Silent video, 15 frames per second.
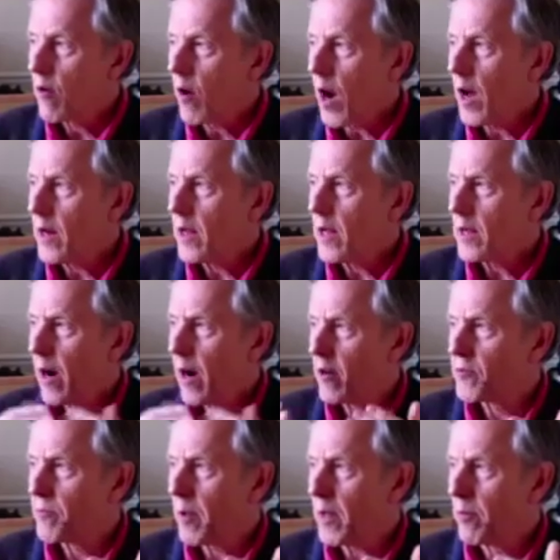I
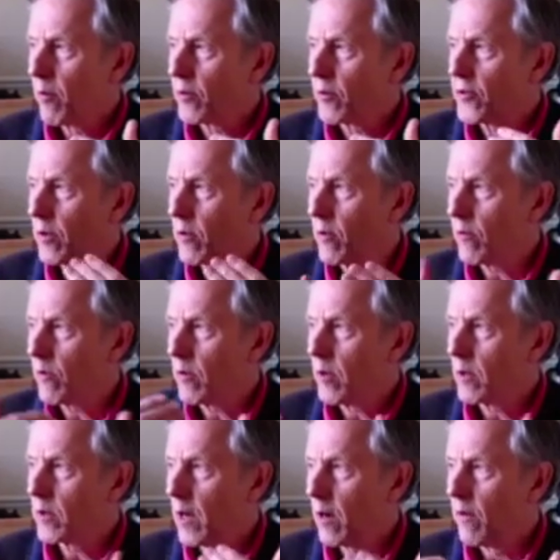encourage people to
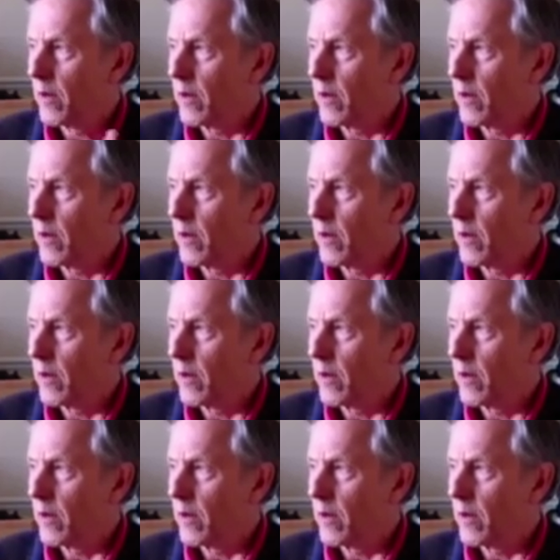delve